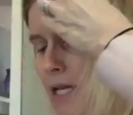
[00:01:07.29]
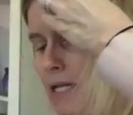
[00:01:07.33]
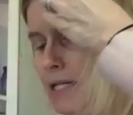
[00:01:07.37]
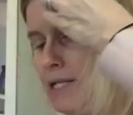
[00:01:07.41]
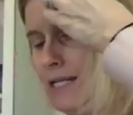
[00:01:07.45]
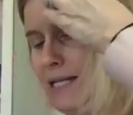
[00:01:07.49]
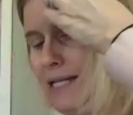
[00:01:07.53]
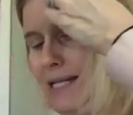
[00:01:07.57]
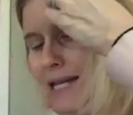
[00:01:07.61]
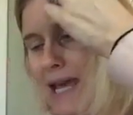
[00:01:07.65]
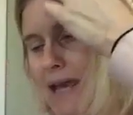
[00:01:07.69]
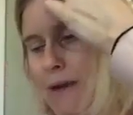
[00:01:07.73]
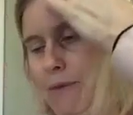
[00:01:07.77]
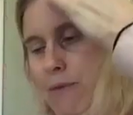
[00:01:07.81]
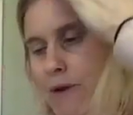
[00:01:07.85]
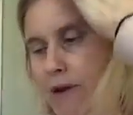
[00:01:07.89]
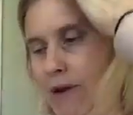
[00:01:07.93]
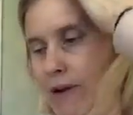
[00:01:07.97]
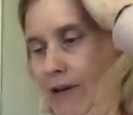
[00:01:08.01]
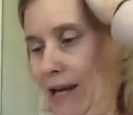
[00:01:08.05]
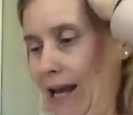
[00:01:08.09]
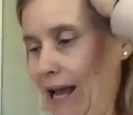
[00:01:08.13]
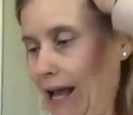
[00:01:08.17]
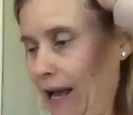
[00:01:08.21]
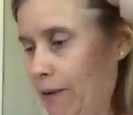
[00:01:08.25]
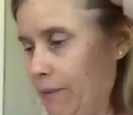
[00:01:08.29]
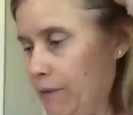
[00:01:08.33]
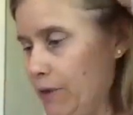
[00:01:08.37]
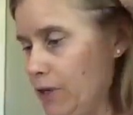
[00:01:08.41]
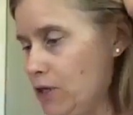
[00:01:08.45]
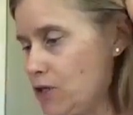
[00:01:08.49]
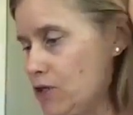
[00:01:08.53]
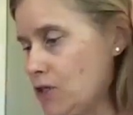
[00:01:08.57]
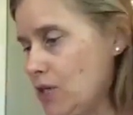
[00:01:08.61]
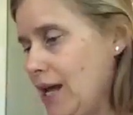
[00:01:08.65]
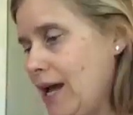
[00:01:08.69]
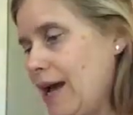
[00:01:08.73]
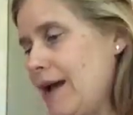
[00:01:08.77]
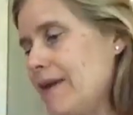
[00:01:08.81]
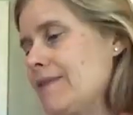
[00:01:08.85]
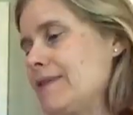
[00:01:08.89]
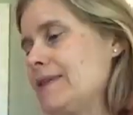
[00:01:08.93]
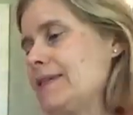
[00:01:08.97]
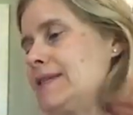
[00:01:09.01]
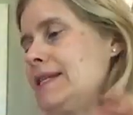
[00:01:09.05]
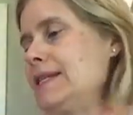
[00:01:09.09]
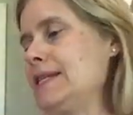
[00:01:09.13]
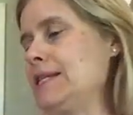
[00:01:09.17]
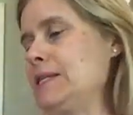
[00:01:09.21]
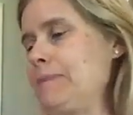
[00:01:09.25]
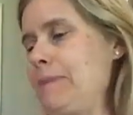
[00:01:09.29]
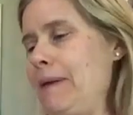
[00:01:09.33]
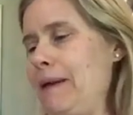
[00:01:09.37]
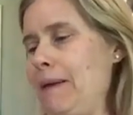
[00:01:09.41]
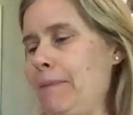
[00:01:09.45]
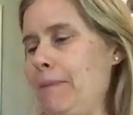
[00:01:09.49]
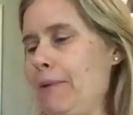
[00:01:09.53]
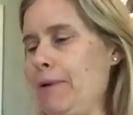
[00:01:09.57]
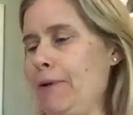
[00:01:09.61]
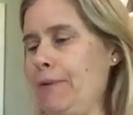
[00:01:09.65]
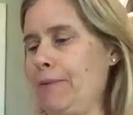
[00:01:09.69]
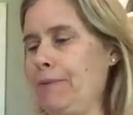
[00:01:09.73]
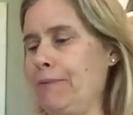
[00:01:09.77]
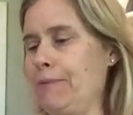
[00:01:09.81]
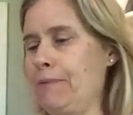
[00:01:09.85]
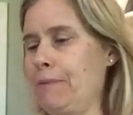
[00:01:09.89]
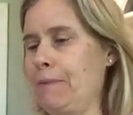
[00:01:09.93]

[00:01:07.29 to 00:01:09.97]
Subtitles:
Today, right now, what you should have is this paper,